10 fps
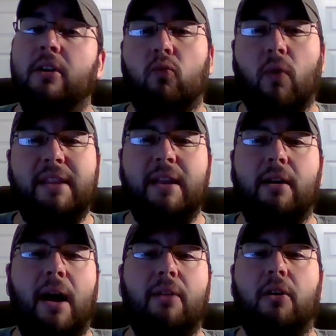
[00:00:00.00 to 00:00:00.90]
right
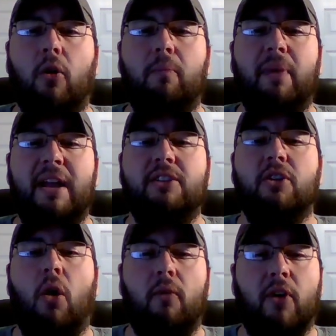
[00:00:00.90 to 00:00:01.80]
there on the homepage
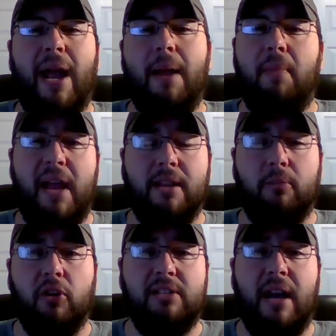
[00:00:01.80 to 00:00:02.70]
over at
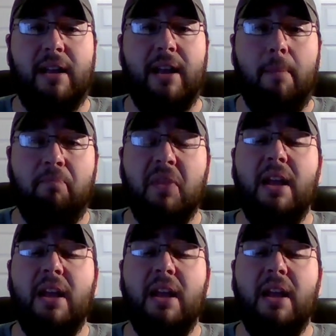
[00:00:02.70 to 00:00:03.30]
bangthebook.com.